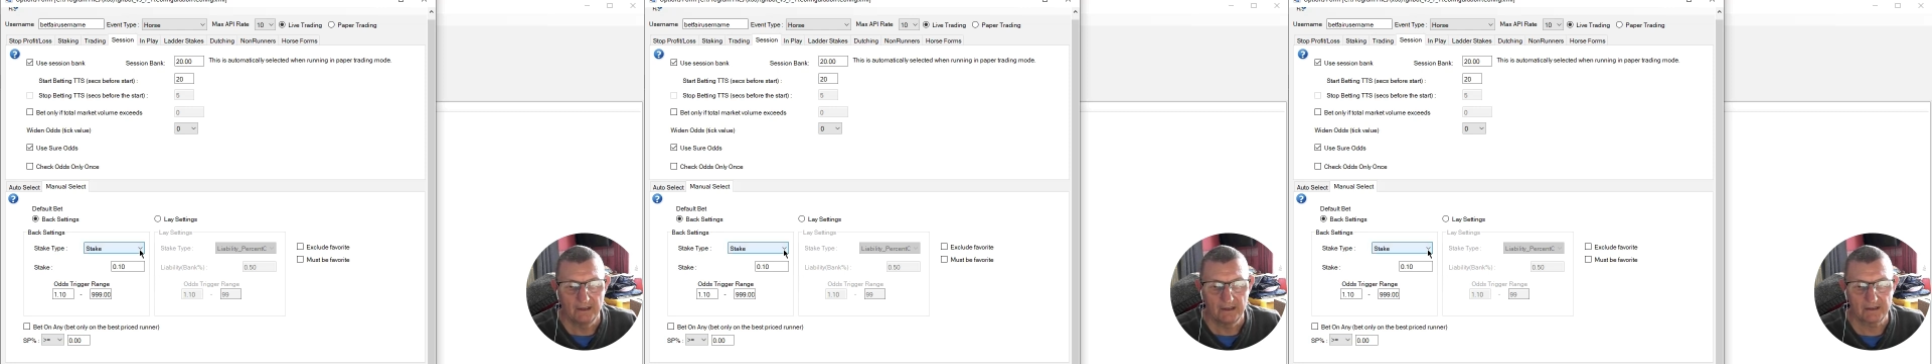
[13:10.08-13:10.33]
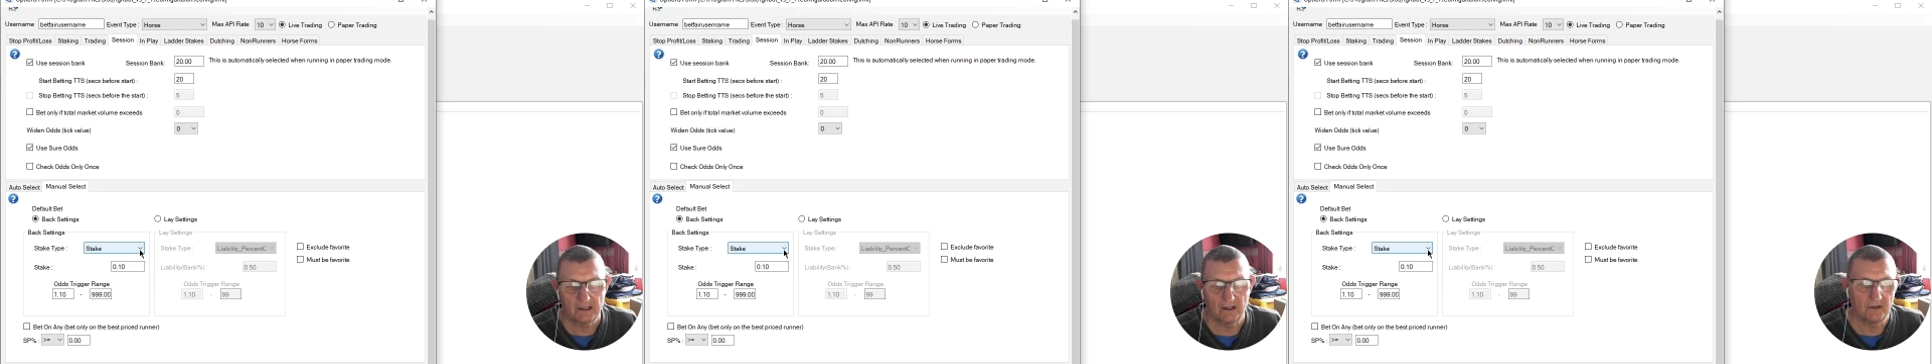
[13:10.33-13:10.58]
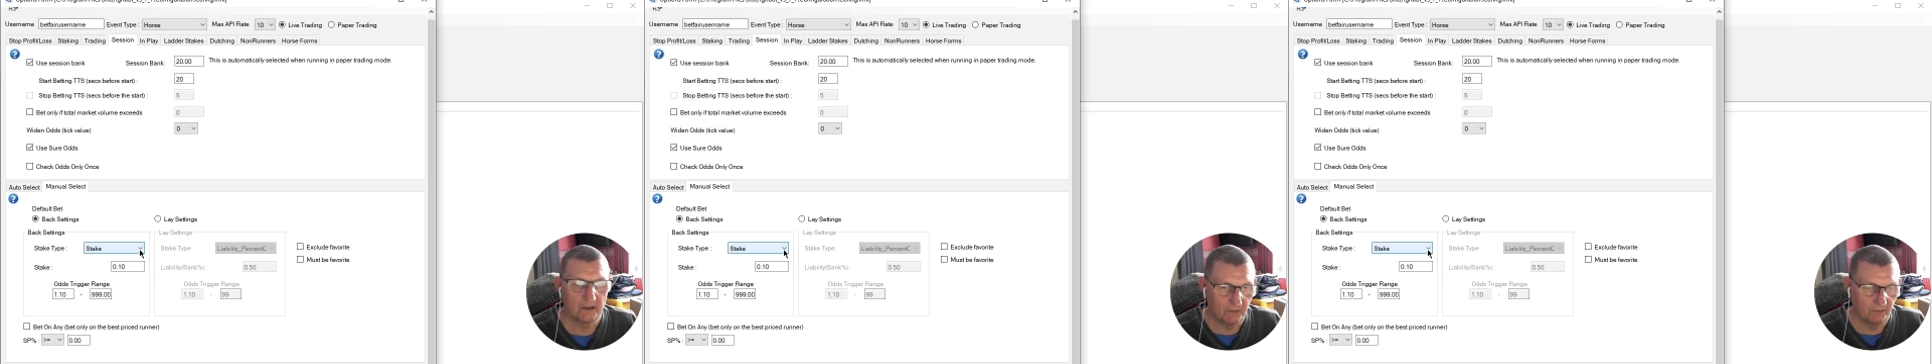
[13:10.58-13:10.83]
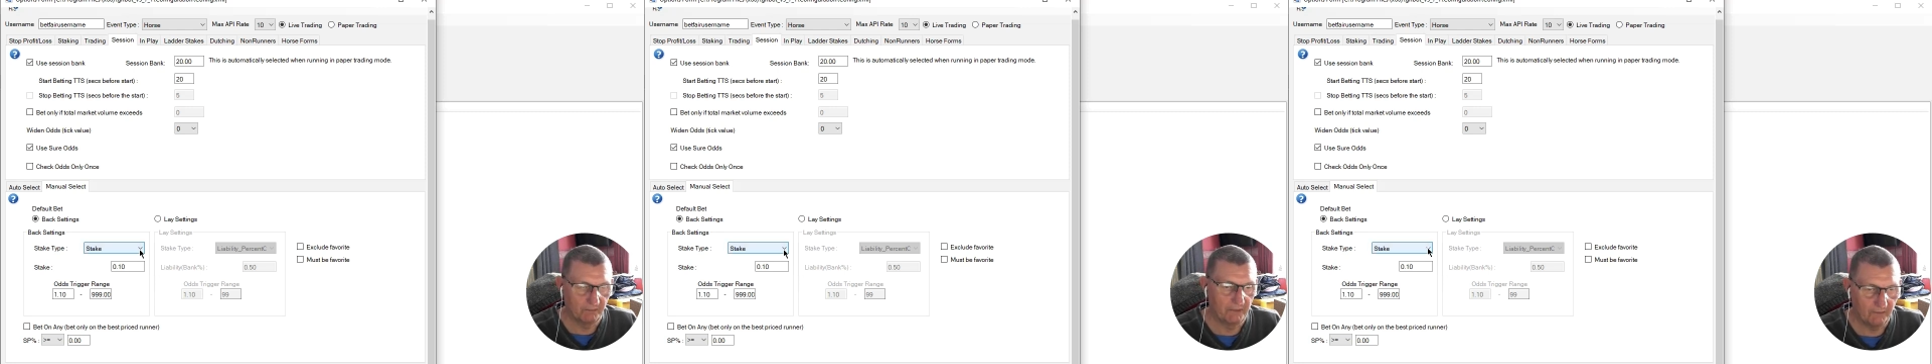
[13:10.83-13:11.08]
So it
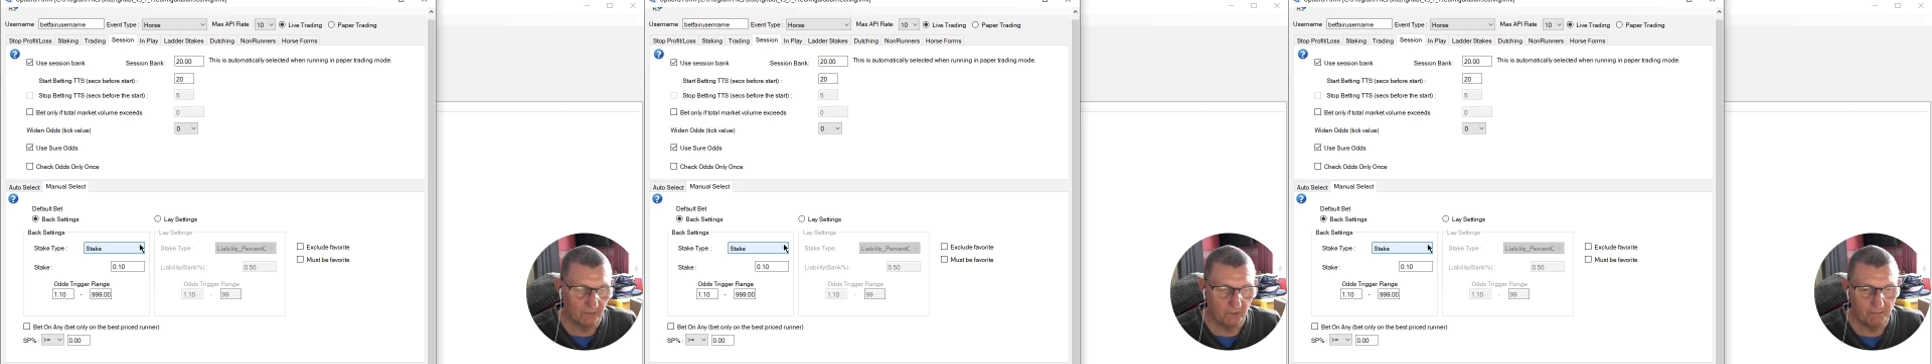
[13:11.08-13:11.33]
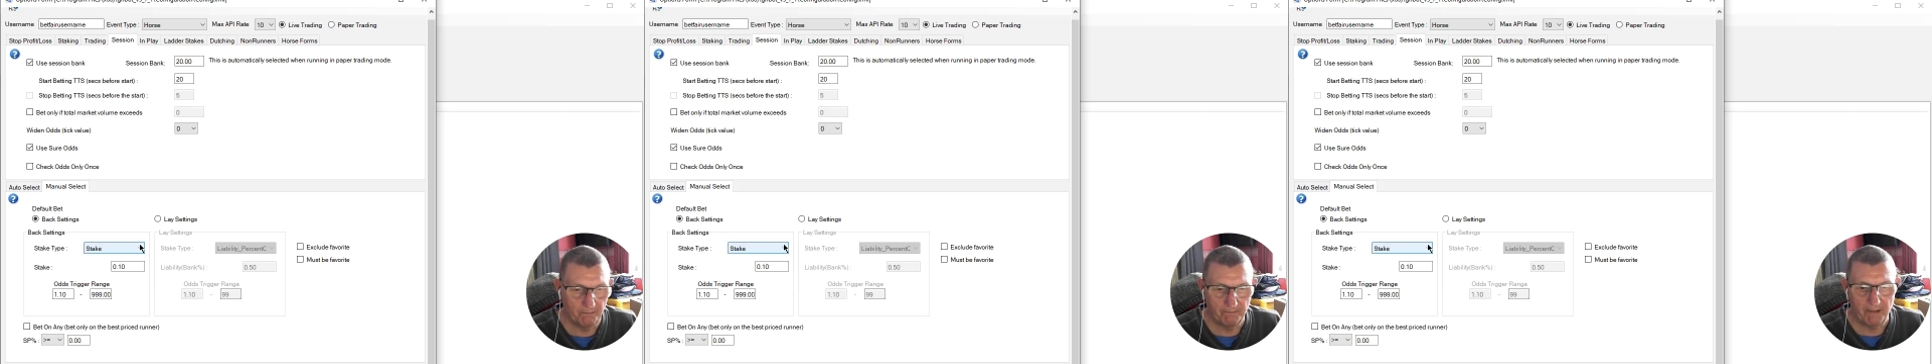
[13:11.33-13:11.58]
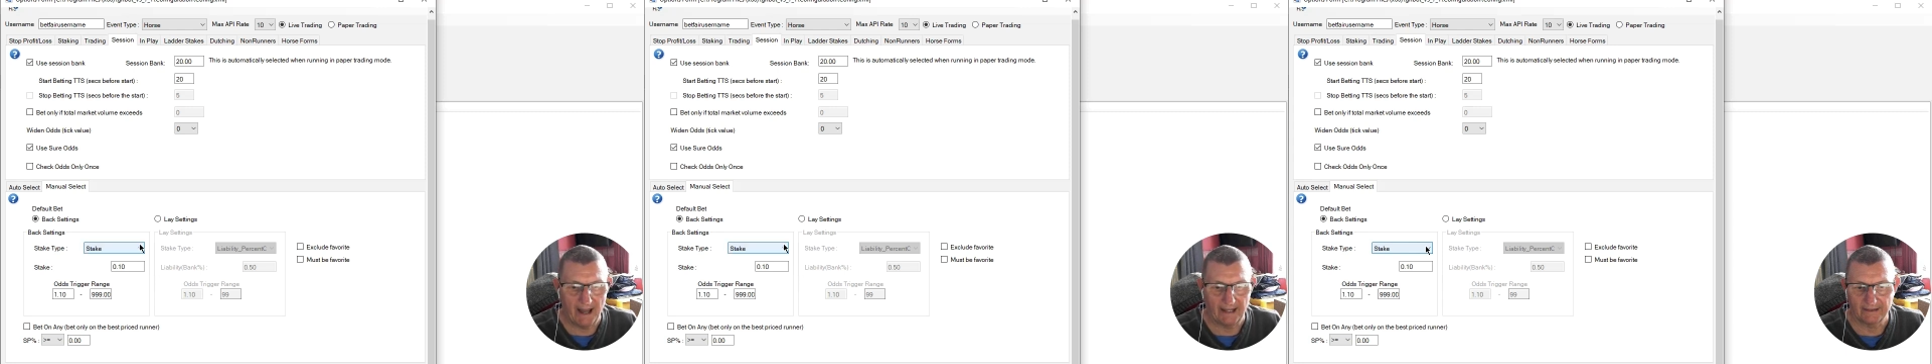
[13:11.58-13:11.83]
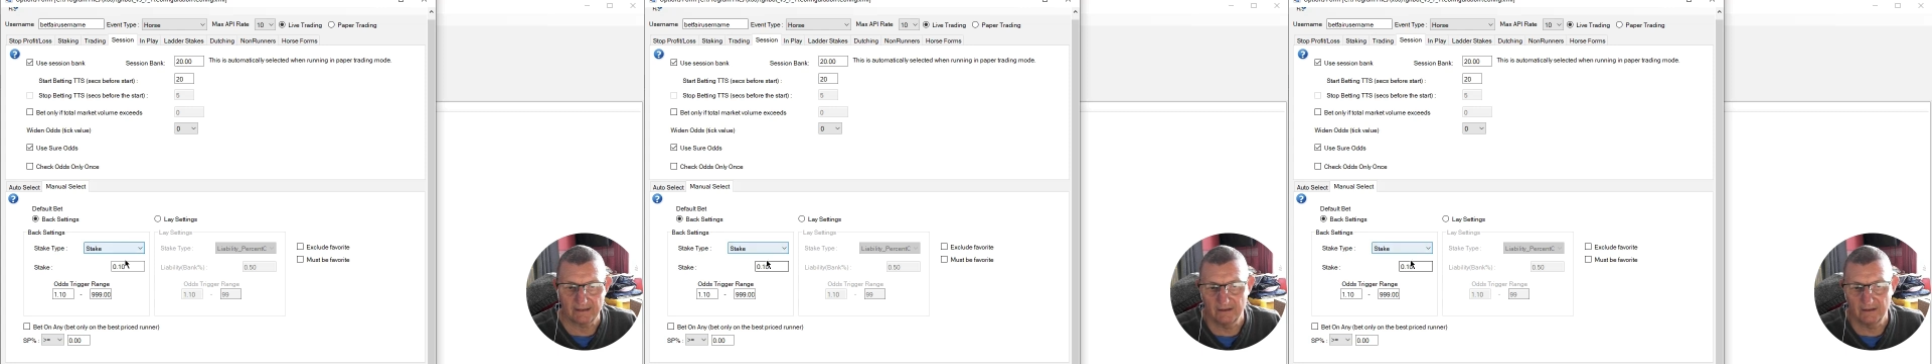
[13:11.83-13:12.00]
will back.